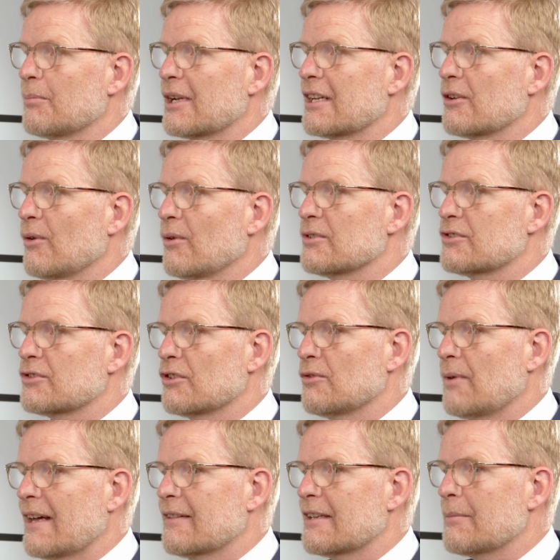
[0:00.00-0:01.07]
But it also,
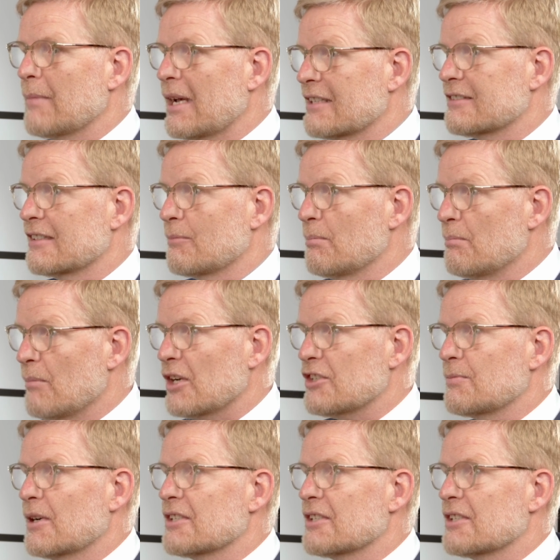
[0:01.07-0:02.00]
I think, makes it much,